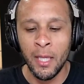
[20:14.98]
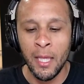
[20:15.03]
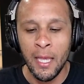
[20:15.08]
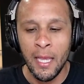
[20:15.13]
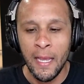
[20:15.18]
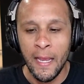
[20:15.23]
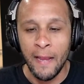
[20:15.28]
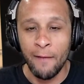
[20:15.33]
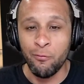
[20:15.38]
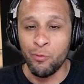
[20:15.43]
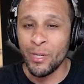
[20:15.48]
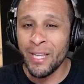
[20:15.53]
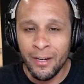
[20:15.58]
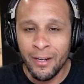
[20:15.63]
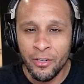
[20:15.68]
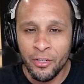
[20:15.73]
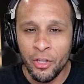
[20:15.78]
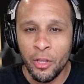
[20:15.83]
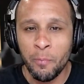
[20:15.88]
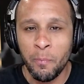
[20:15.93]
if we get
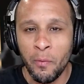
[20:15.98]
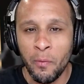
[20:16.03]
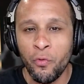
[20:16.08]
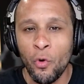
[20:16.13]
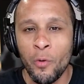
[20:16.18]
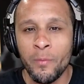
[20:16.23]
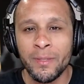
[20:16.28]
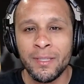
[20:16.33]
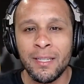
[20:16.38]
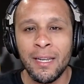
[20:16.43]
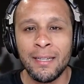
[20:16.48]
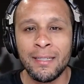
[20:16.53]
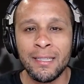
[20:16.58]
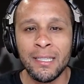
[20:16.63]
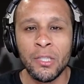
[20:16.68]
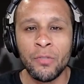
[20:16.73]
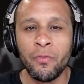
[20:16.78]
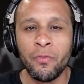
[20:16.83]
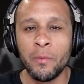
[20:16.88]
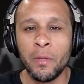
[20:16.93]
another performance like
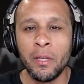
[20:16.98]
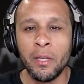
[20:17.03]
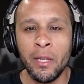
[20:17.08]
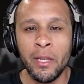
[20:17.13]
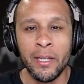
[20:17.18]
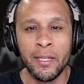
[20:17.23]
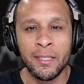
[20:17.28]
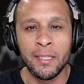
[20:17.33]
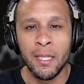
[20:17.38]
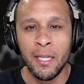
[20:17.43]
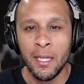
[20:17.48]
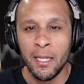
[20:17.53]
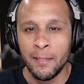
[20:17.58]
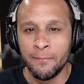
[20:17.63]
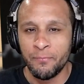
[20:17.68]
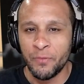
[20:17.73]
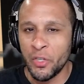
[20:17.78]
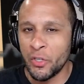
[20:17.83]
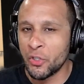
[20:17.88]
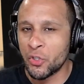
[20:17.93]
this from the Knicks,
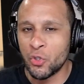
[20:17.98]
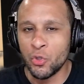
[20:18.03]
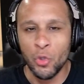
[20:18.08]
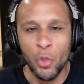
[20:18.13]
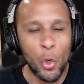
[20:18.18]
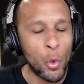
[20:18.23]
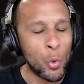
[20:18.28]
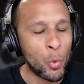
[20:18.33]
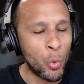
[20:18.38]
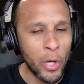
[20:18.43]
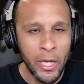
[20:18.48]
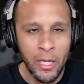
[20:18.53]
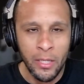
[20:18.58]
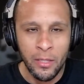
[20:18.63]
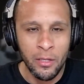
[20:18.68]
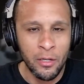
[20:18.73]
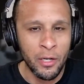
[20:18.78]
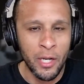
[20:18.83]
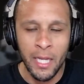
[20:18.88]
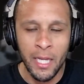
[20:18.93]
there's no way
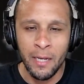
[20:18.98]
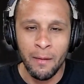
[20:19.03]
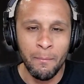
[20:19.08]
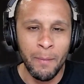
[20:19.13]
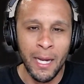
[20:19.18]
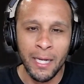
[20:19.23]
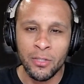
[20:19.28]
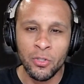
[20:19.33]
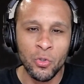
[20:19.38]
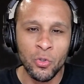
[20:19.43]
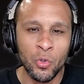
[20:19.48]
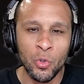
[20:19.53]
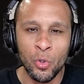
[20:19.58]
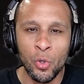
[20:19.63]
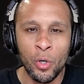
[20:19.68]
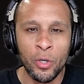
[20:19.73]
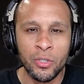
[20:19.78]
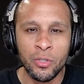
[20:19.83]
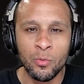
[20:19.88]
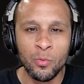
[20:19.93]
they're heading back to New
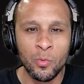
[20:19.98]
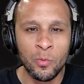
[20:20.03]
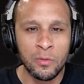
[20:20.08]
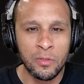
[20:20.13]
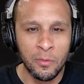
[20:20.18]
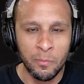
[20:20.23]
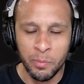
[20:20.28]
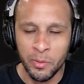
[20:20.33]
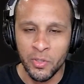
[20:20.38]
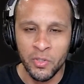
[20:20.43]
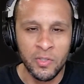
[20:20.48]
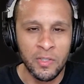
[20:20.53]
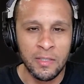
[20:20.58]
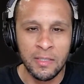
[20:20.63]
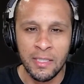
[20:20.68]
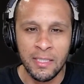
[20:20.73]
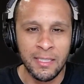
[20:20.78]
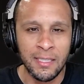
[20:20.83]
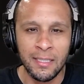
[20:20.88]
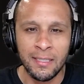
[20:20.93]
York to push this
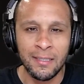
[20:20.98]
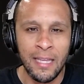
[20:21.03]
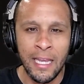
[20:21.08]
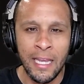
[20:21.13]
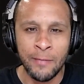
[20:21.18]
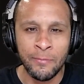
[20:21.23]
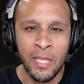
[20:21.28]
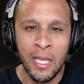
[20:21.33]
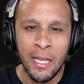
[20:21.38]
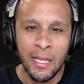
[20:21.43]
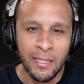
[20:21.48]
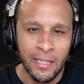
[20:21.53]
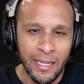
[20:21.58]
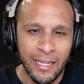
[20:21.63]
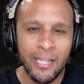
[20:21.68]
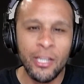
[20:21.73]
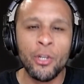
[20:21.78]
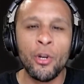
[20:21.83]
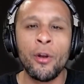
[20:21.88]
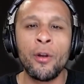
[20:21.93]
to 6 games. The
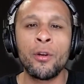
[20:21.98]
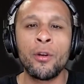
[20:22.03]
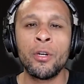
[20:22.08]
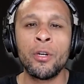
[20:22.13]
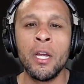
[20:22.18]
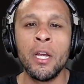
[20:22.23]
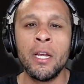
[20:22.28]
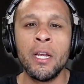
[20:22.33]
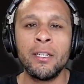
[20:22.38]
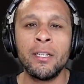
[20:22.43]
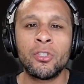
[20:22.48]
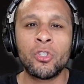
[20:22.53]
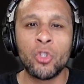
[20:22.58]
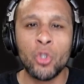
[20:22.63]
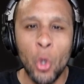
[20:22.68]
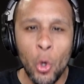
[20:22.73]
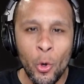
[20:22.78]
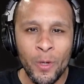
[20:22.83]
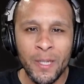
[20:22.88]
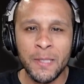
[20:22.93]
Heat are
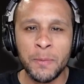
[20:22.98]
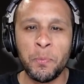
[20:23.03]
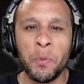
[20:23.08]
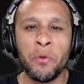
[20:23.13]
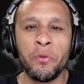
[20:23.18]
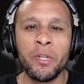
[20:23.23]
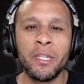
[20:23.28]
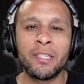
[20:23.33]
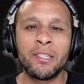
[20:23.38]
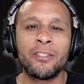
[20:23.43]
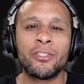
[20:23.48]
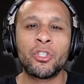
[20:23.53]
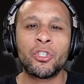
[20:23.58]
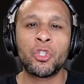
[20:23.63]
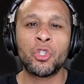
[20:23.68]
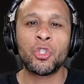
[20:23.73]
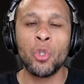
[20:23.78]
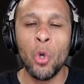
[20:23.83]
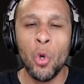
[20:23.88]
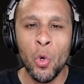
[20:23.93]
so experienced,
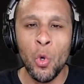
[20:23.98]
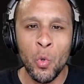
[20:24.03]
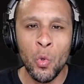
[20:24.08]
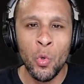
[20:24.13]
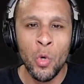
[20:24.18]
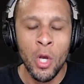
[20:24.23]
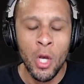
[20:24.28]
so